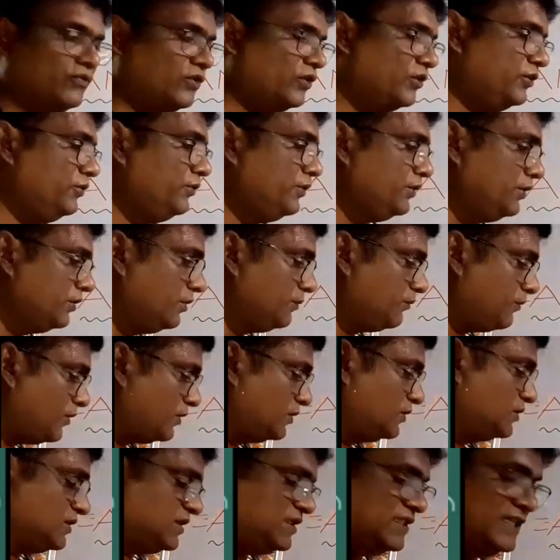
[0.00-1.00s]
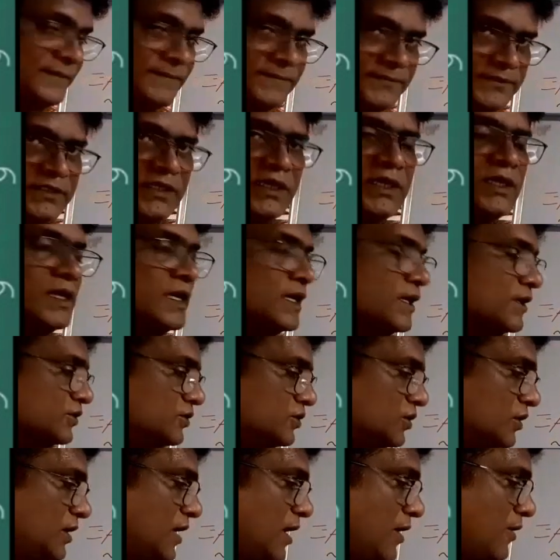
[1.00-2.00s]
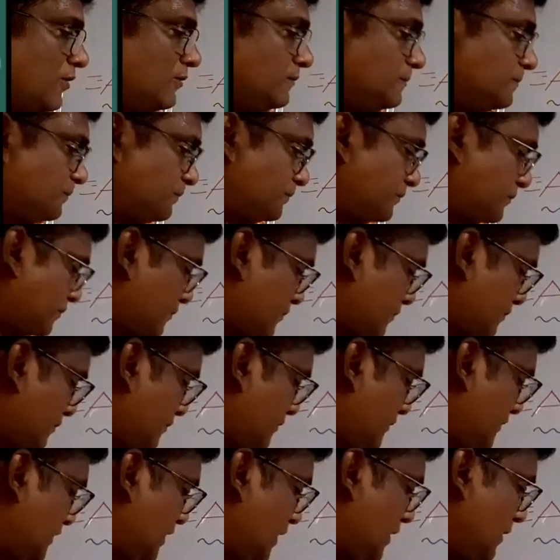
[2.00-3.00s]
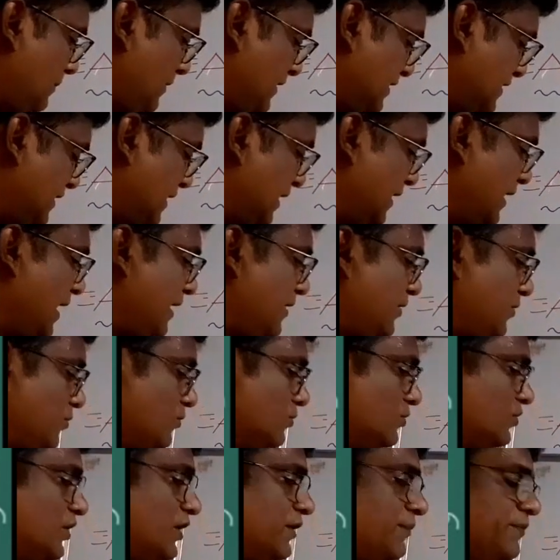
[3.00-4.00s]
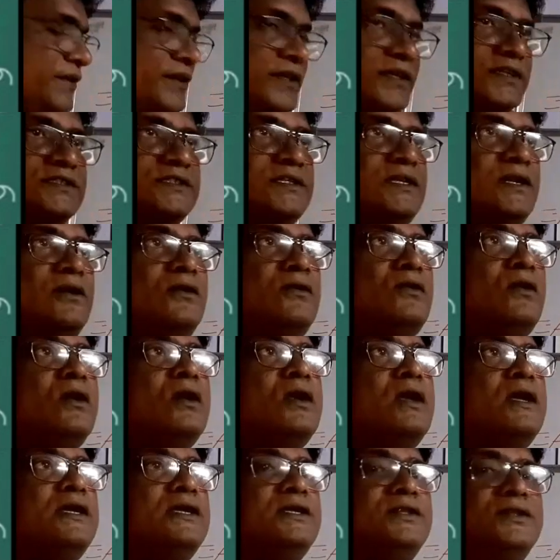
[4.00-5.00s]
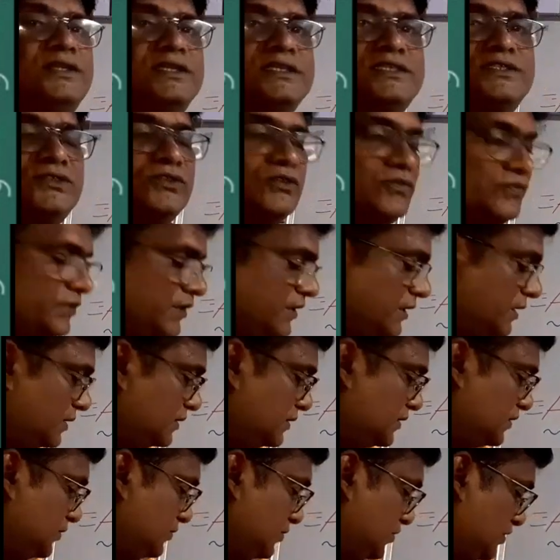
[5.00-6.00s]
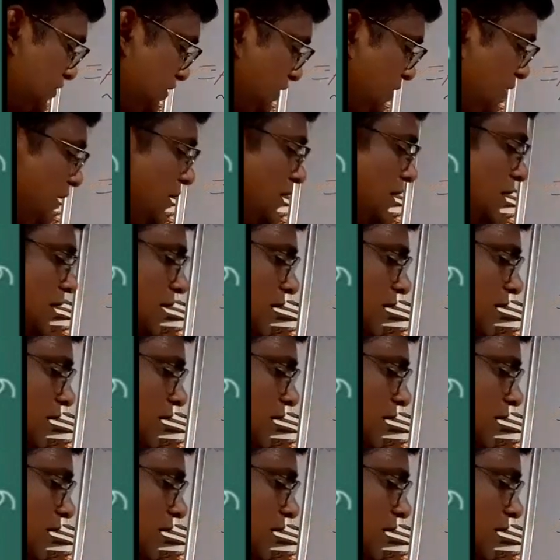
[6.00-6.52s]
for you in the further steps. So now basically I took three figures now. In these two figures you see